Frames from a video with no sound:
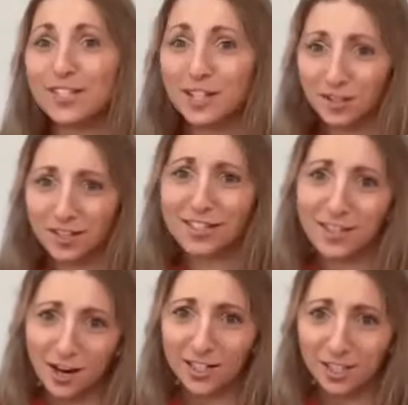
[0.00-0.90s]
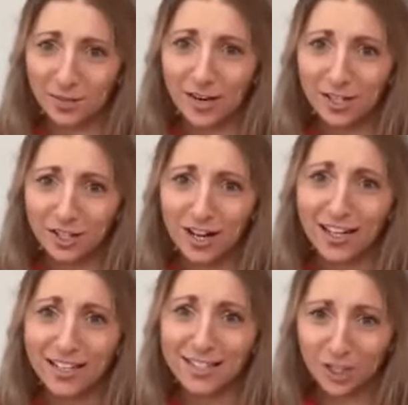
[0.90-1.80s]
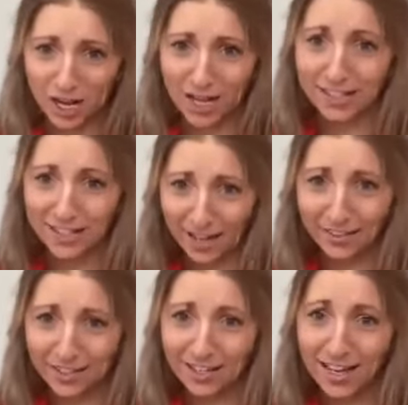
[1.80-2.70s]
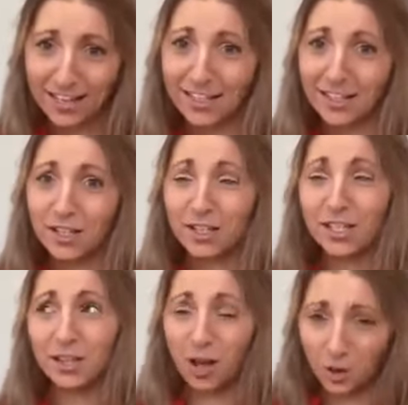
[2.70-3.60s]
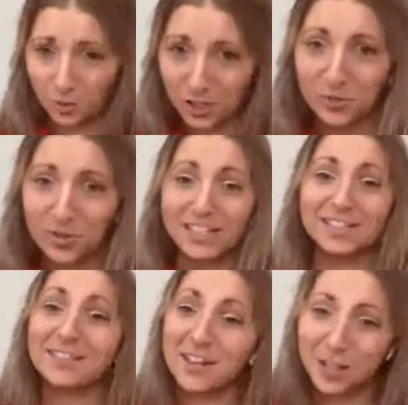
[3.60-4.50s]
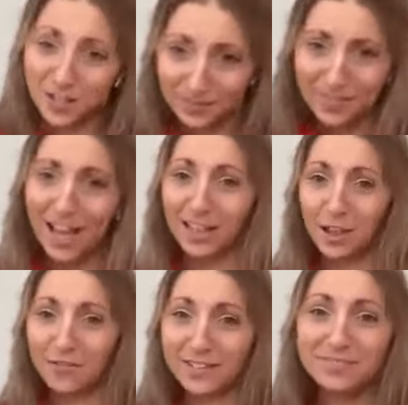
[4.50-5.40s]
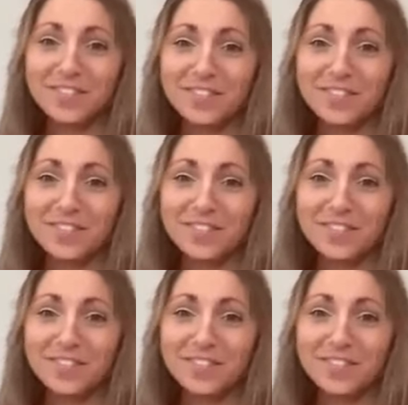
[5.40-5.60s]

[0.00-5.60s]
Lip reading: no such thing as talking too much as a chatty Cathy and the long-winded queen. I love it.